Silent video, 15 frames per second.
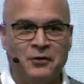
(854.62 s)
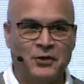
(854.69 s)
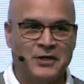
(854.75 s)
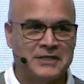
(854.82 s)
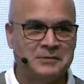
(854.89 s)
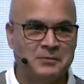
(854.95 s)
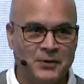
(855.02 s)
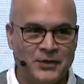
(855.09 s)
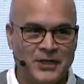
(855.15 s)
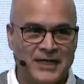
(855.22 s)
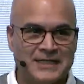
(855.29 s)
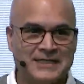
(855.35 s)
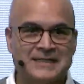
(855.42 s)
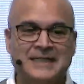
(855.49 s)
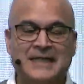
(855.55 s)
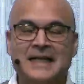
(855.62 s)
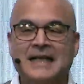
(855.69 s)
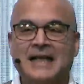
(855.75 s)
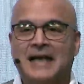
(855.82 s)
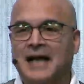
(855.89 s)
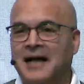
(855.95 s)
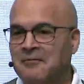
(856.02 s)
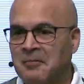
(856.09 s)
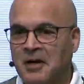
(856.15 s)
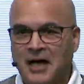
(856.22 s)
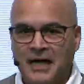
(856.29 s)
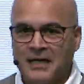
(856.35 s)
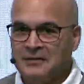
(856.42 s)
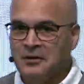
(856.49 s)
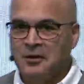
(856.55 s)
your experience.
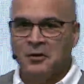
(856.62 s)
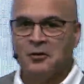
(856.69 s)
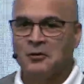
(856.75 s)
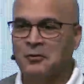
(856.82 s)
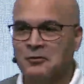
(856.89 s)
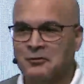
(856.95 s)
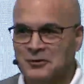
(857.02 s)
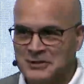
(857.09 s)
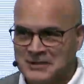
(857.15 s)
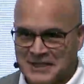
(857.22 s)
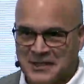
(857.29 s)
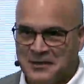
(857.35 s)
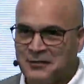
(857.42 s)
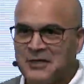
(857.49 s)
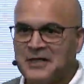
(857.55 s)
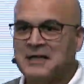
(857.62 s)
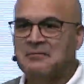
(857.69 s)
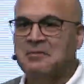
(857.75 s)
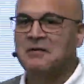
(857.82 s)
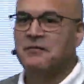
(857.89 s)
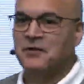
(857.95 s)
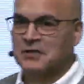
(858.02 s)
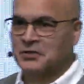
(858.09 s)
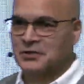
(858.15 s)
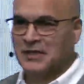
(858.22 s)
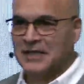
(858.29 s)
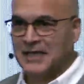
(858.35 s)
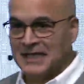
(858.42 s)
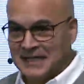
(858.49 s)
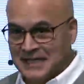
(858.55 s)
I know security can be
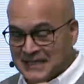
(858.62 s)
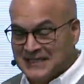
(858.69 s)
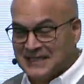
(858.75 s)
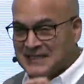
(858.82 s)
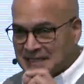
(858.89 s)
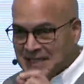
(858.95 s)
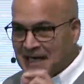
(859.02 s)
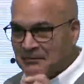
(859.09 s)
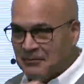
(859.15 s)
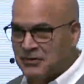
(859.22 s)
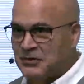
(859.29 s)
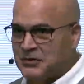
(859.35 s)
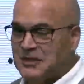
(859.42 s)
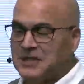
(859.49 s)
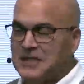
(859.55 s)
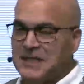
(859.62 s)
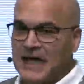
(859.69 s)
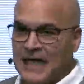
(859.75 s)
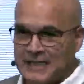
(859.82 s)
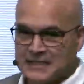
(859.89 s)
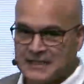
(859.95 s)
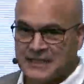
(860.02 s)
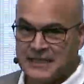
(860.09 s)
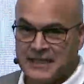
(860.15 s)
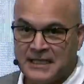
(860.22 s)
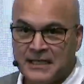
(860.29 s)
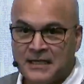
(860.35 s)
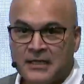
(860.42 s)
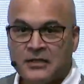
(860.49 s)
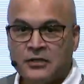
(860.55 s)
frustrating. This is the opportunity, actually,
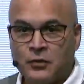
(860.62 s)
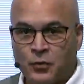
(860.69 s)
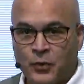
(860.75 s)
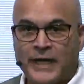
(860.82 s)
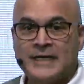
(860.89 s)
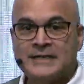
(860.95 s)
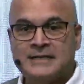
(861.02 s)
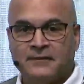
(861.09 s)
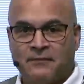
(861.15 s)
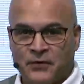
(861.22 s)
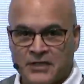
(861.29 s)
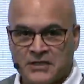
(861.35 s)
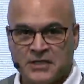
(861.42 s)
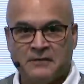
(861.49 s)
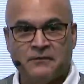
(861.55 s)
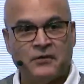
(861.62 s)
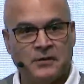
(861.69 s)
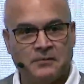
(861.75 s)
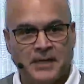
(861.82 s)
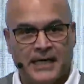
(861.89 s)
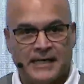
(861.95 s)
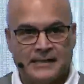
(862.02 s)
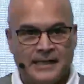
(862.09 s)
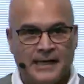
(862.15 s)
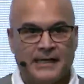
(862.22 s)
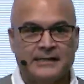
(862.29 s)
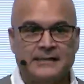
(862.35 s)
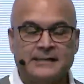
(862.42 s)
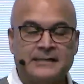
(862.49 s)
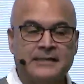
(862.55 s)
to raise the friction for the bad
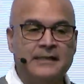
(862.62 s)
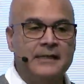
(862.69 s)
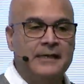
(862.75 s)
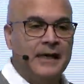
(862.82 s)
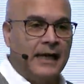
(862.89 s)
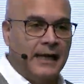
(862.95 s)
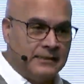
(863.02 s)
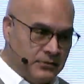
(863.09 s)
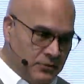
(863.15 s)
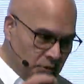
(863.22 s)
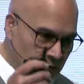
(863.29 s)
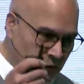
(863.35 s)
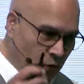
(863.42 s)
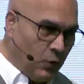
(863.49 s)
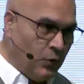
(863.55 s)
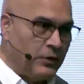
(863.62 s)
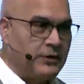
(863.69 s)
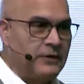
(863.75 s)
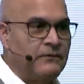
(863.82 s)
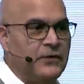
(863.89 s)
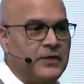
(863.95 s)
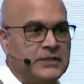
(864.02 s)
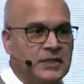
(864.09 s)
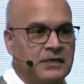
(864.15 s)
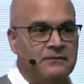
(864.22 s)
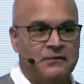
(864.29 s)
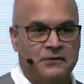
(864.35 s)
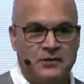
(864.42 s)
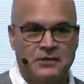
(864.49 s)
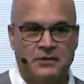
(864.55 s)
guys and to lower the friction
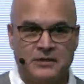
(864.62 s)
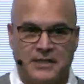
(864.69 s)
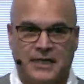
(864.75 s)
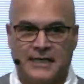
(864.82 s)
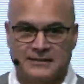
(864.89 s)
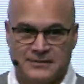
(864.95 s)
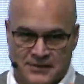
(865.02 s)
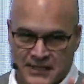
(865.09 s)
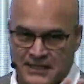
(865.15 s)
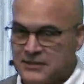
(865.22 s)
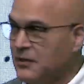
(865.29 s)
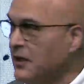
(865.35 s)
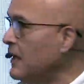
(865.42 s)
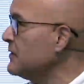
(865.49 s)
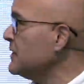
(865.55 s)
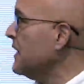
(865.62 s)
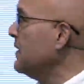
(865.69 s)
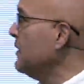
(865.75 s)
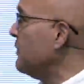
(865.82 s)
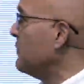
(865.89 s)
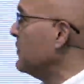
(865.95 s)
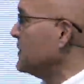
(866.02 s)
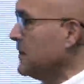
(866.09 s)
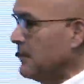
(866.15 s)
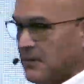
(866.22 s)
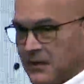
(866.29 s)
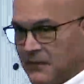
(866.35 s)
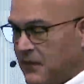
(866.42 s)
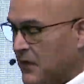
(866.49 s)
for the good guys. Okay, so I'll take you through some of the